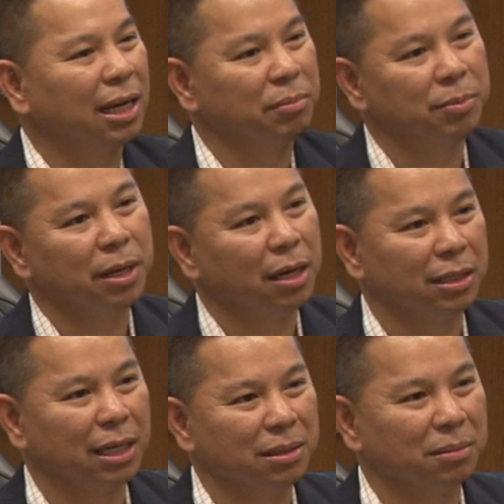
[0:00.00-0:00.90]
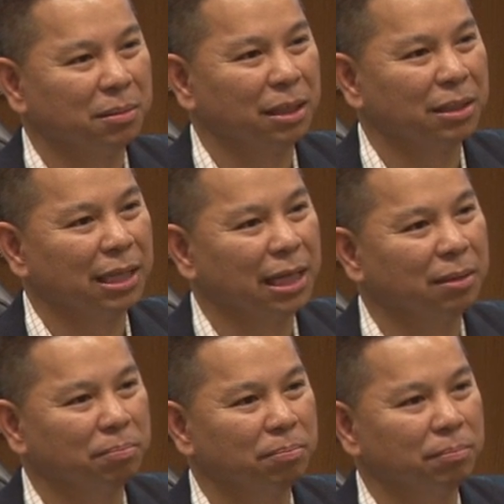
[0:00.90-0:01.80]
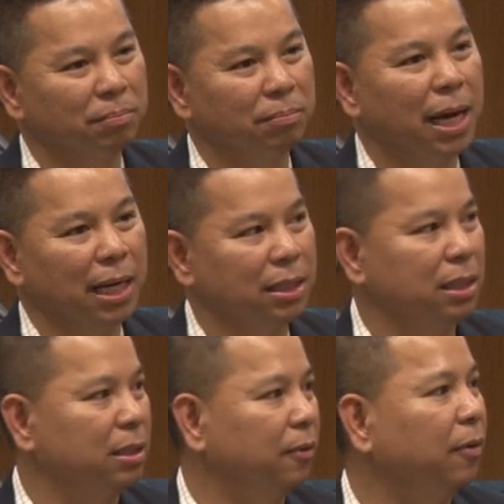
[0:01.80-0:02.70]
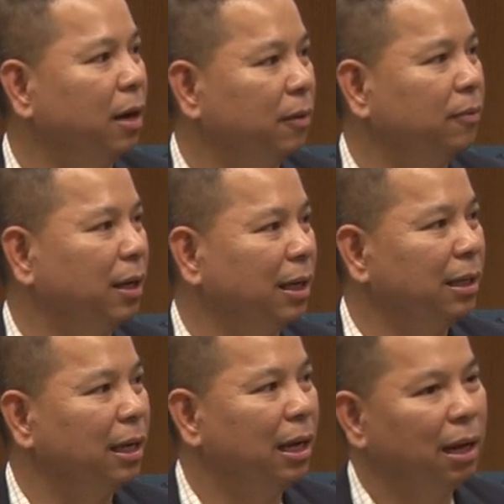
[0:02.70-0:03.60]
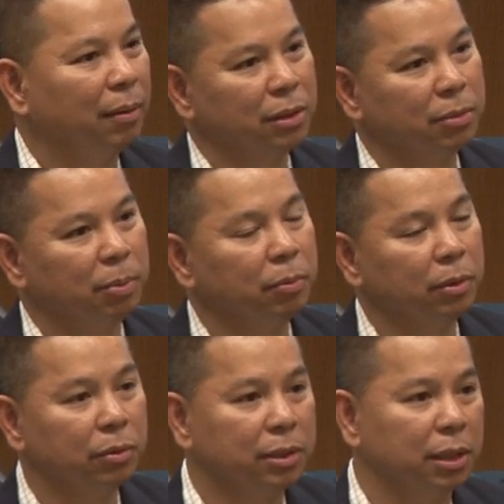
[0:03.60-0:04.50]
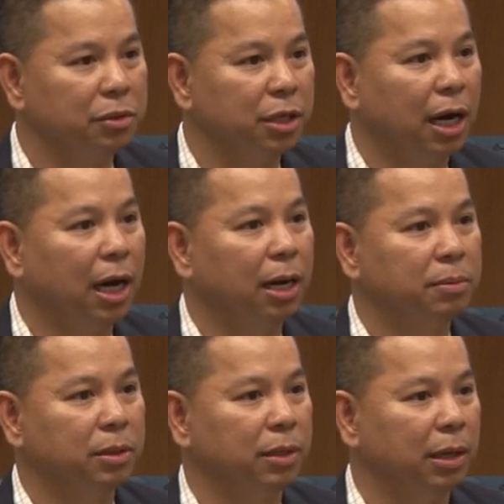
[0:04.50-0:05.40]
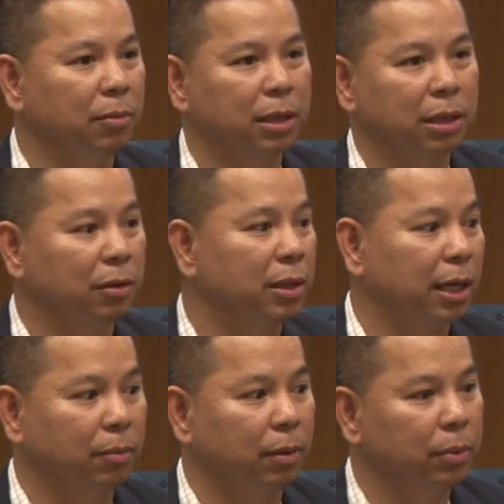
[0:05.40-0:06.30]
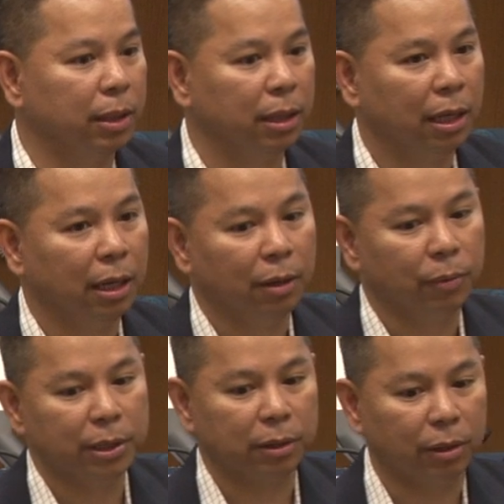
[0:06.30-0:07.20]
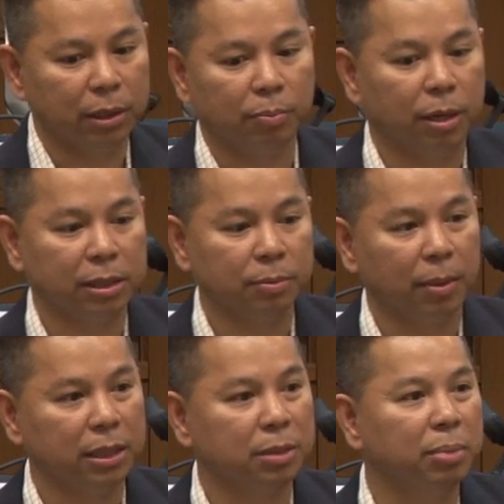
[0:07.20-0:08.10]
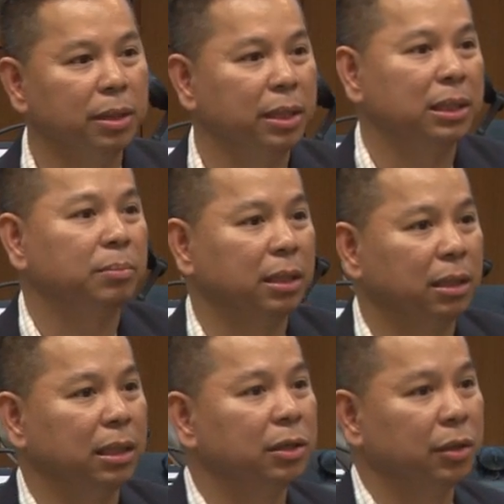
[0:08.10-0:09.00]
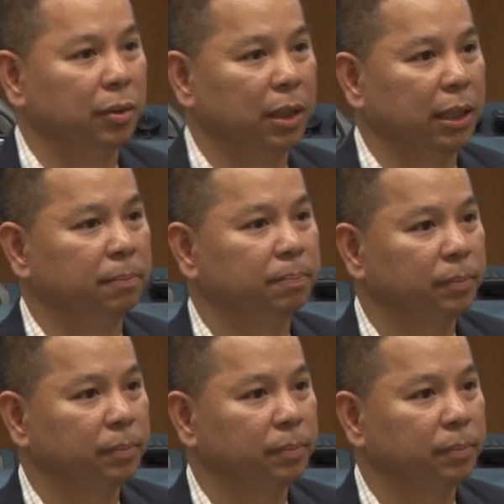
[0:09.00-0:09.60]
of times, to be honest, that's there's a lot of politics involved, right? because people lose their jobs, so they want to go, okay, well, we, we start the process by just building something internally